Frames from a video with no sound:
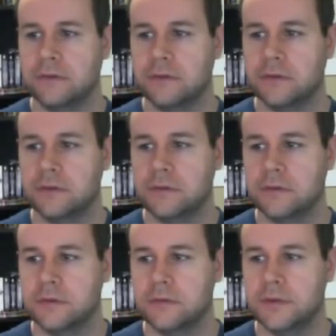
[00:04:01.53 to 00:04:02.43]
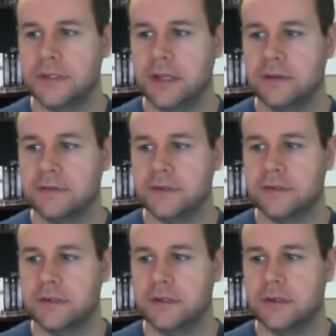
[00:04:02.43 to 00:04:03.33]
so we stay
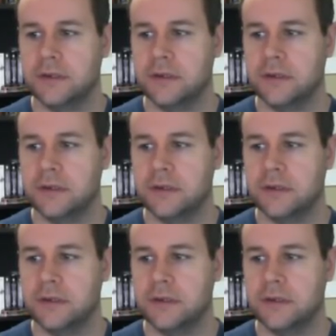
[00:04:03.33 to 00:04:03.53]
consistent.